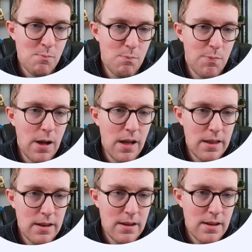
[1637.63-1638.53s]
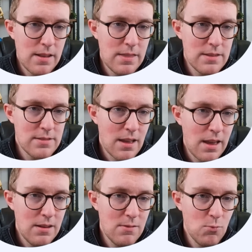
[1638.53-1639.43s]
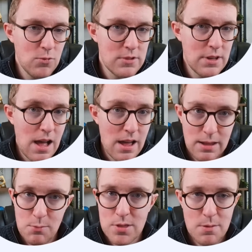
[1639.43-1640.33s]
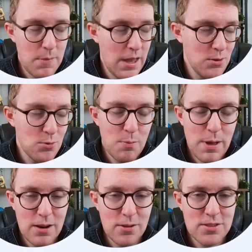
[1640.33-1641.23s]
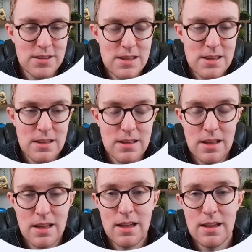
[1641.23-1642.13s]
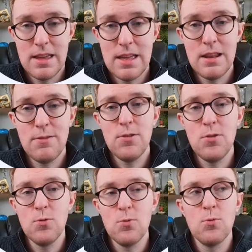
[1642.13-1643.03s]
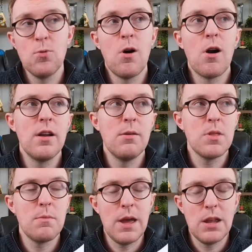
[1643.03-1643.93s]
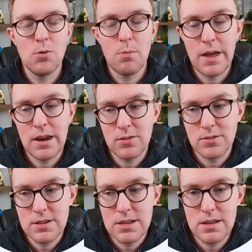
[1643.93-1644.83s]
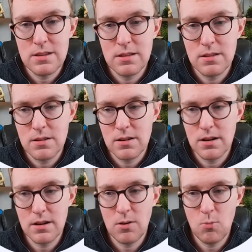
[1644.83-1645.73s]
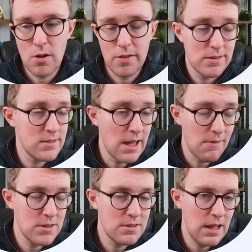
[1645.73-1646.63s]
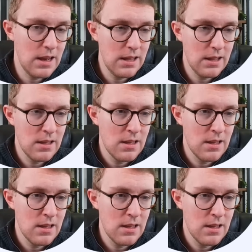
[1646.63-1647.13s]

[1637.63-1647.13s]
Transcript: But this site was not hit with a manual penalty. Again, if you are hit with a manual penalty, well, that's devastating.